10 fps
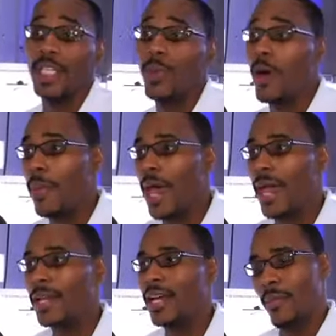baseball
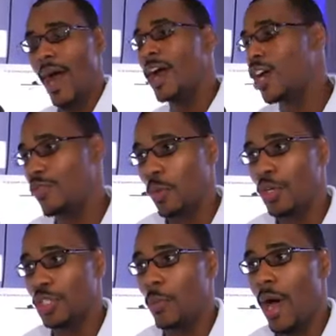bat by our cover
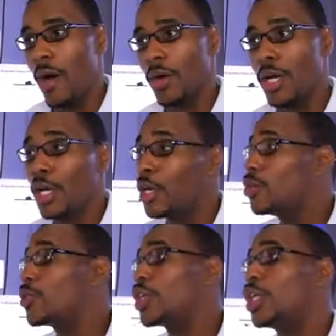boy Joe Mauer.
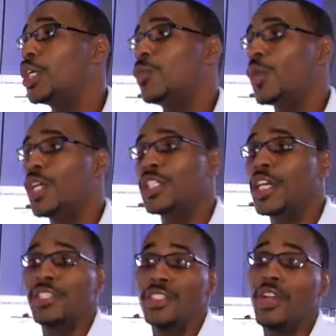You could win
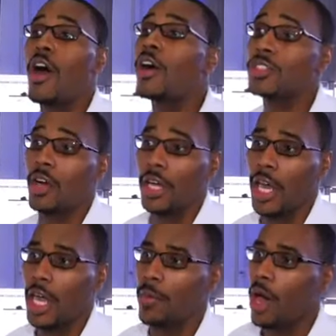tickets to the All-Star
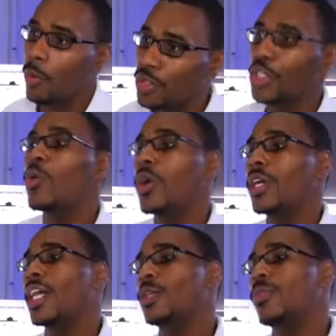game. We're still
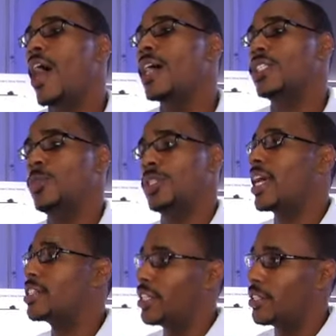working out the prizes, but
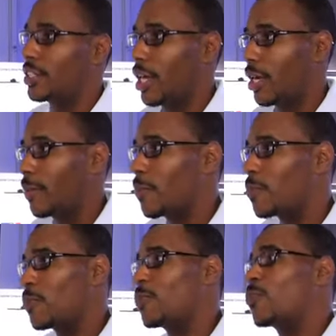that's just a
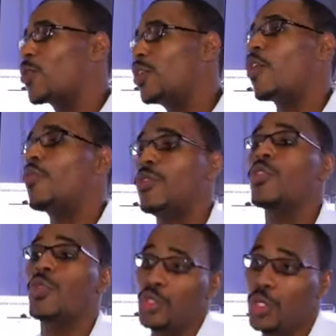brief overview
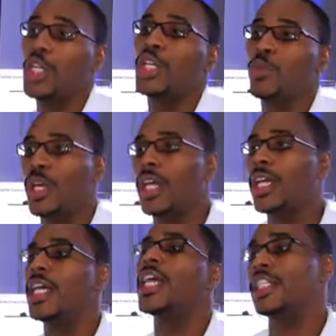of what you could win
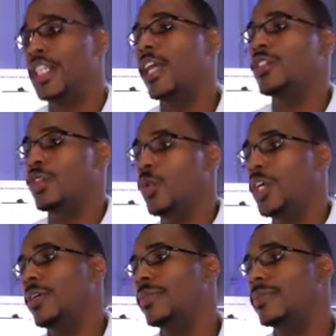in Challenge of the Week.